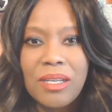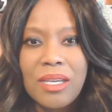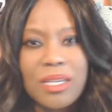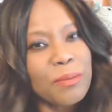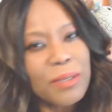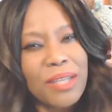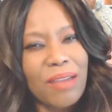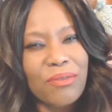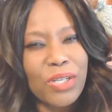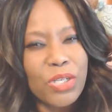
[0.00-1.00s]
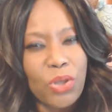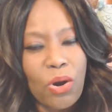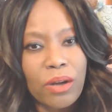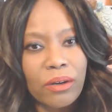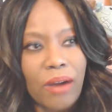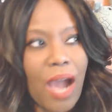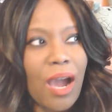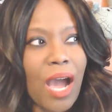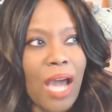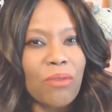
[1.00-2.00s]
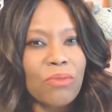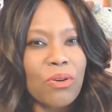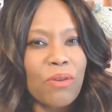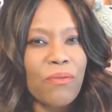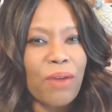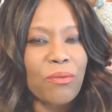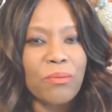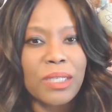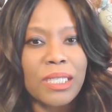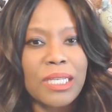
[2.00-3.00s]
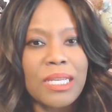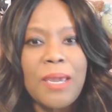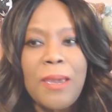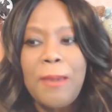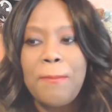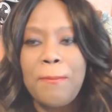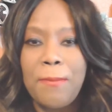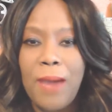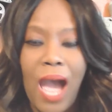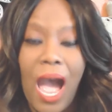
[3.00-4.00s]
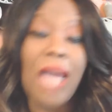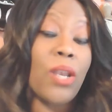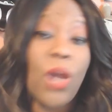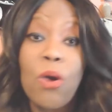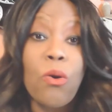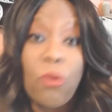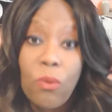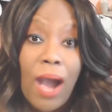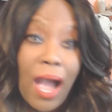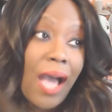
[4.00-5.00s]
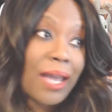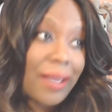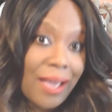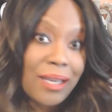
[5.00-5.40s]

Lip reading: especially having a daughter. I don't know if I would really... I know I